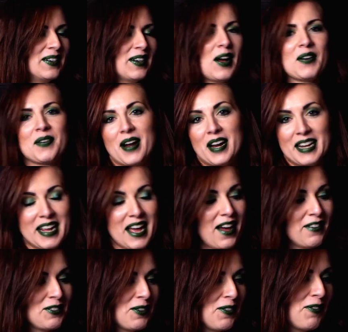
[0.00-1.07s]
Alrighty,
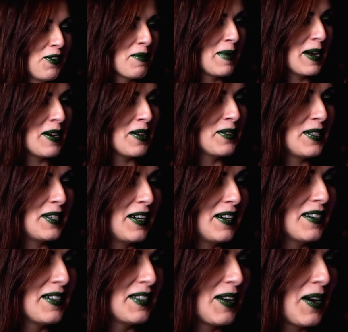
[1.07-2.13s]
have to refer to my notes
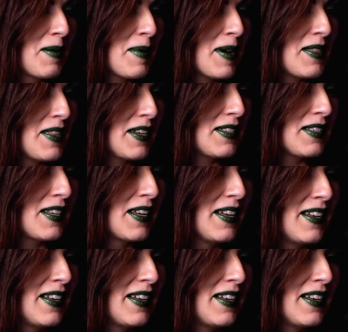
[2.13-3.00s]
here. Sorry about this.